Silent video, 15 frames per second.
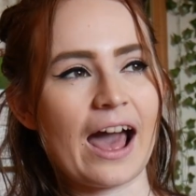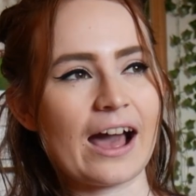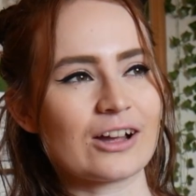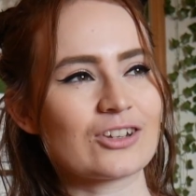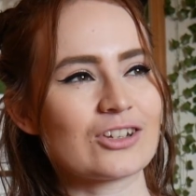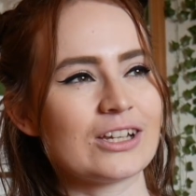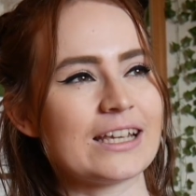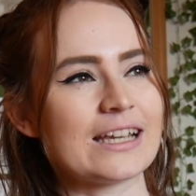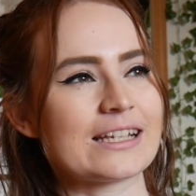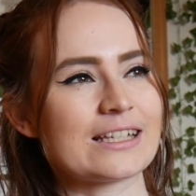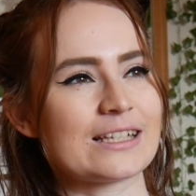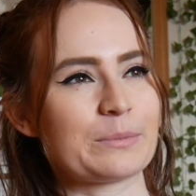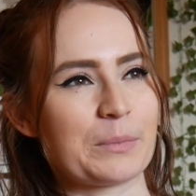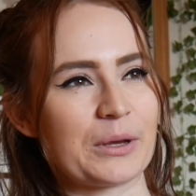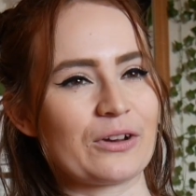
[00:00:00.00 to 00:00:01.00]
actually
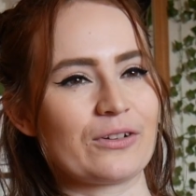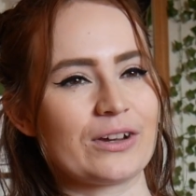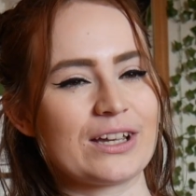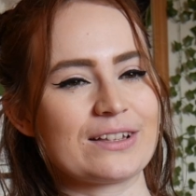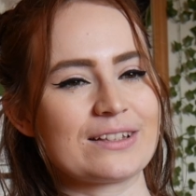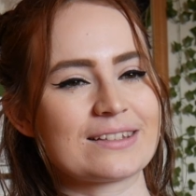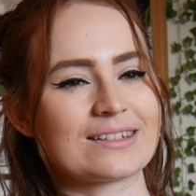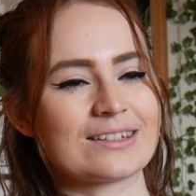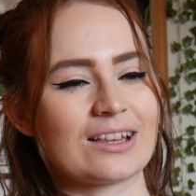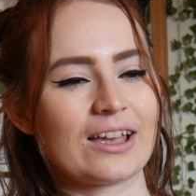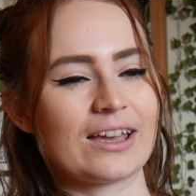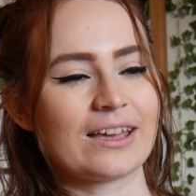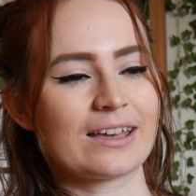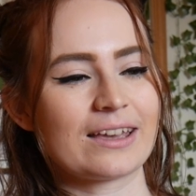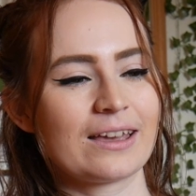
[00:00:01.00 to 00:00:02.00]
experience,
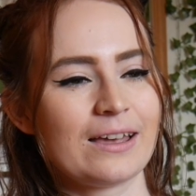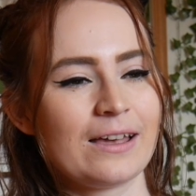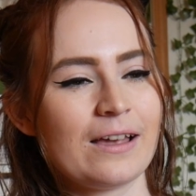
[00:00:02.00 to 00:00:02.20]
like,